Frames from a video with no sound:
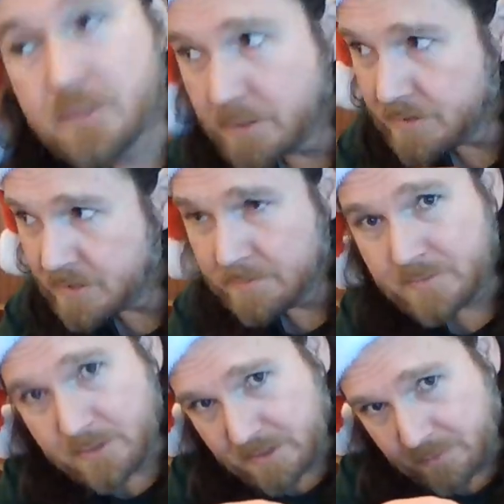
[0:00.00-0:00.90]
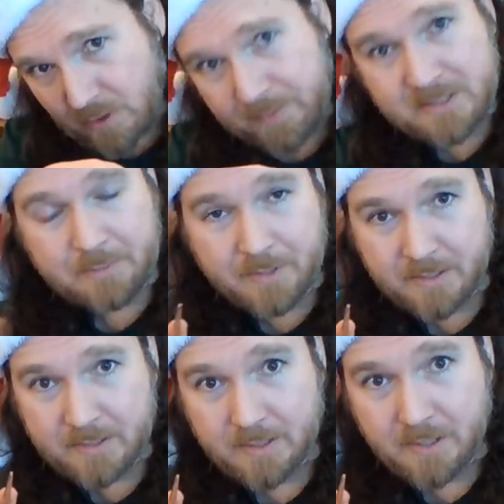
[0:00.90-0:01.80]
Do some ribbon zipping,
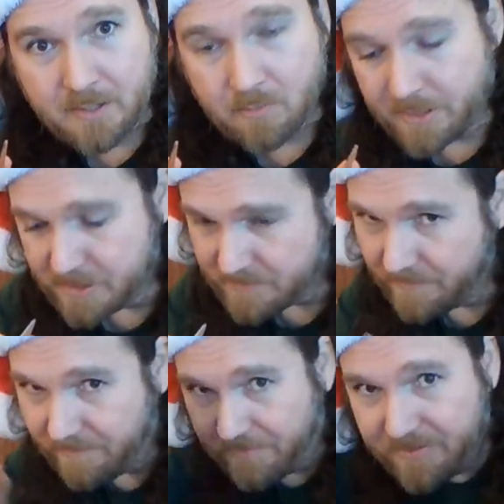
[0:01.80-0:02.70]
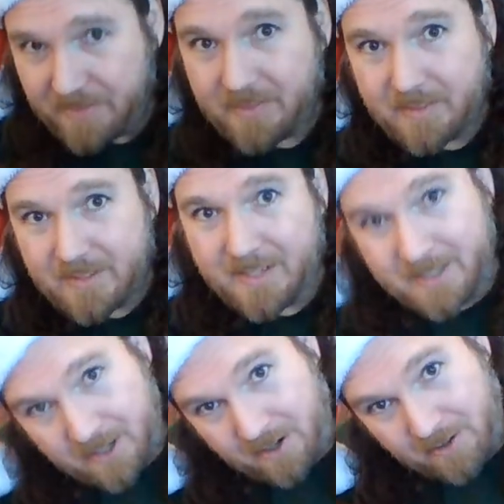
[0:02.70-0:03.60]
where you just and
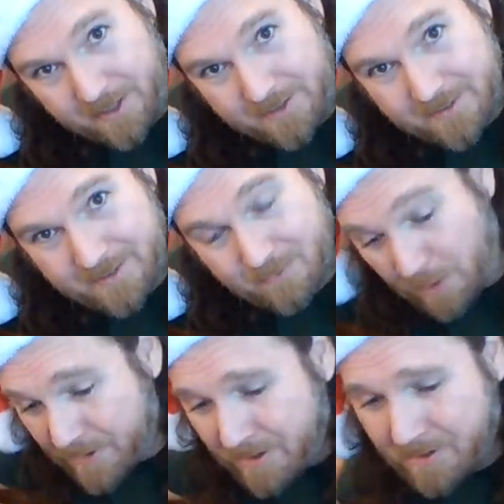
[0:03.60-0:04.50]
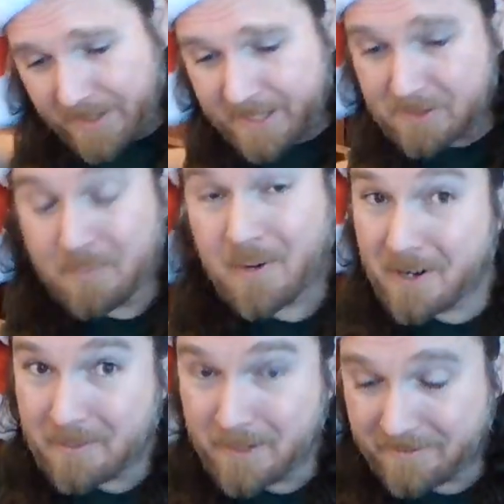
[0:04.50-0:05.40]
then curl it. Ribbon curling is
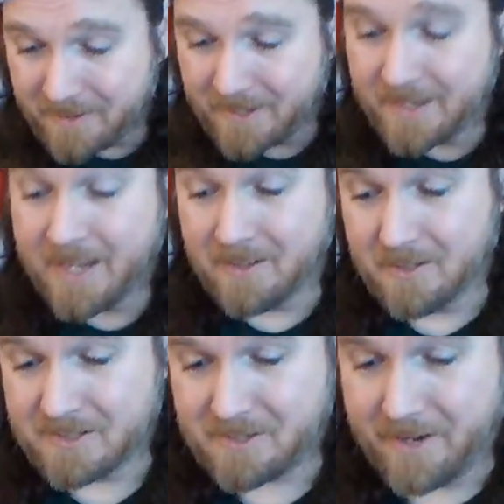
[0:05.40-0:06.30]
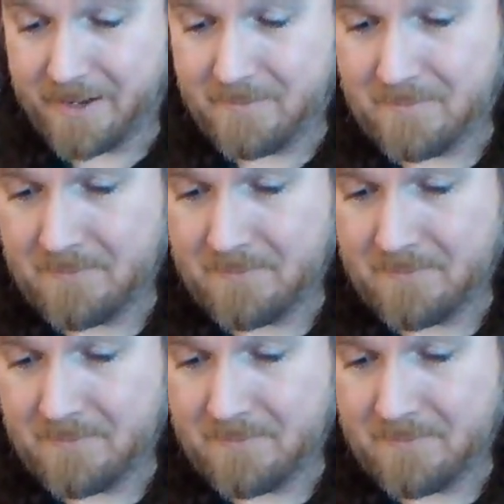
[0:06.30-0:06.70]
remarkably fun and it looks great.